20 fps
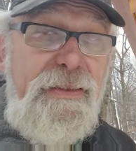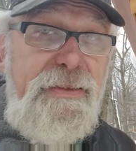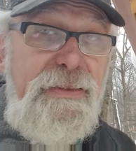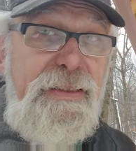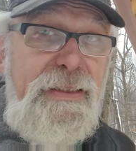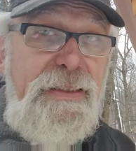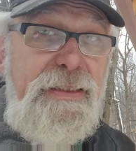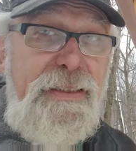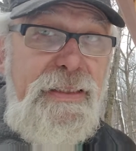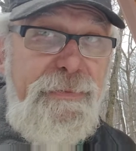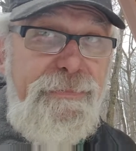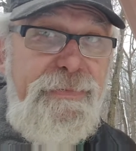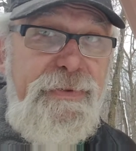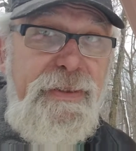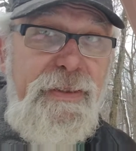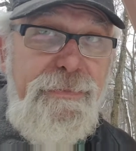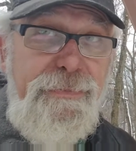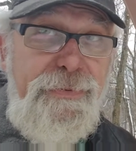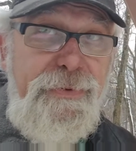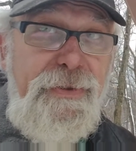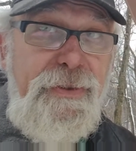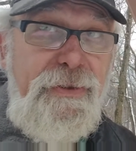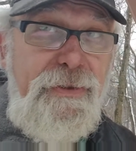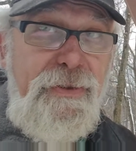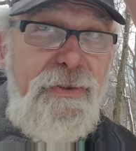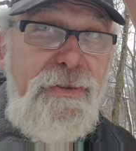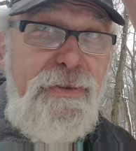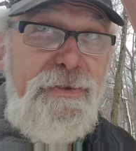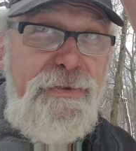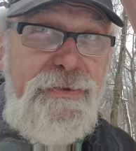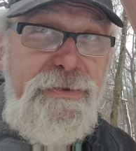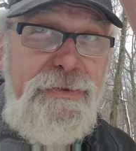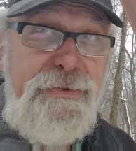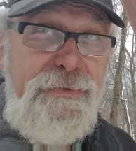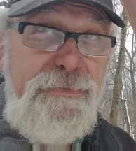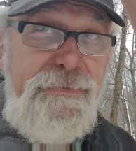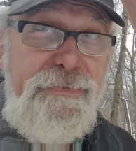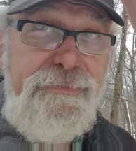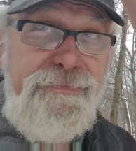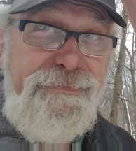they kept it up pretty good. There's
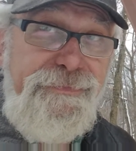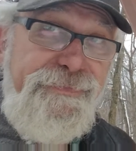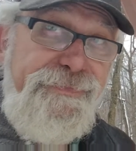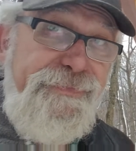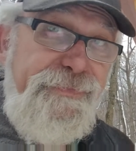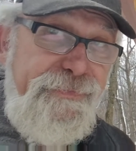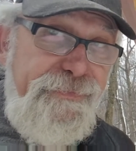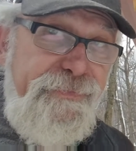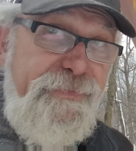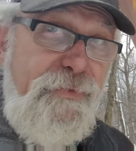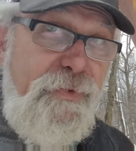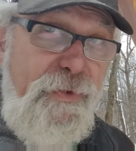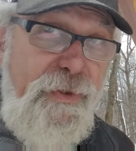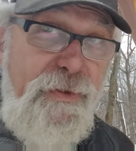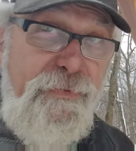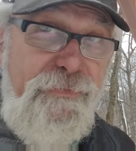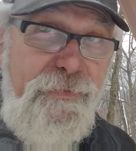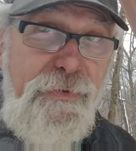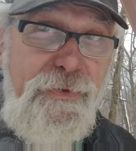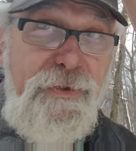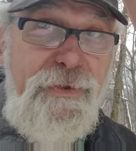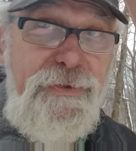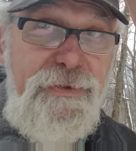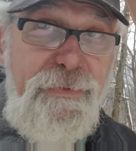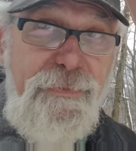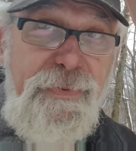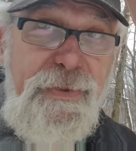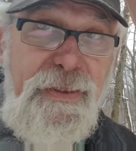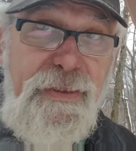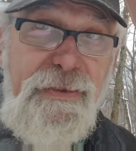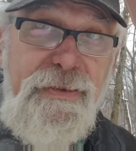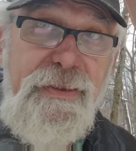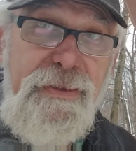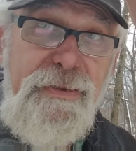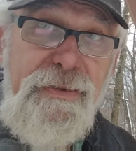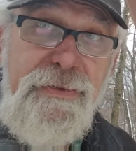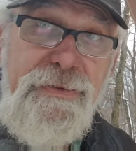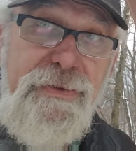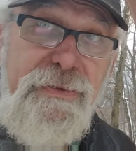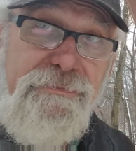quite a few layers of paint on
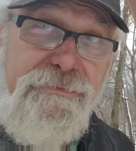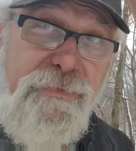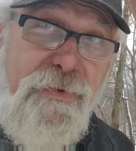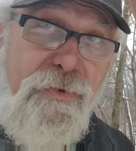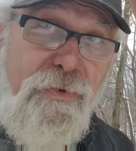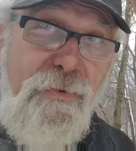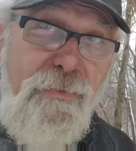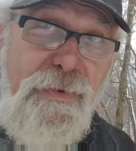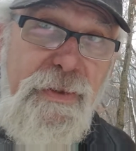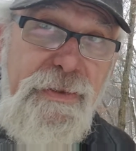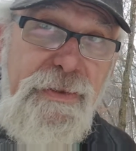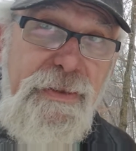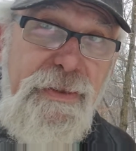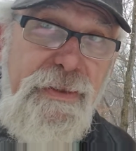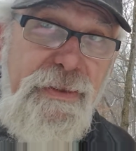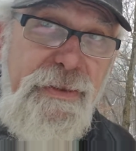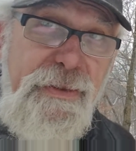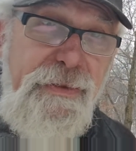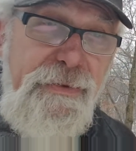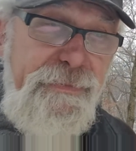this home. I did a little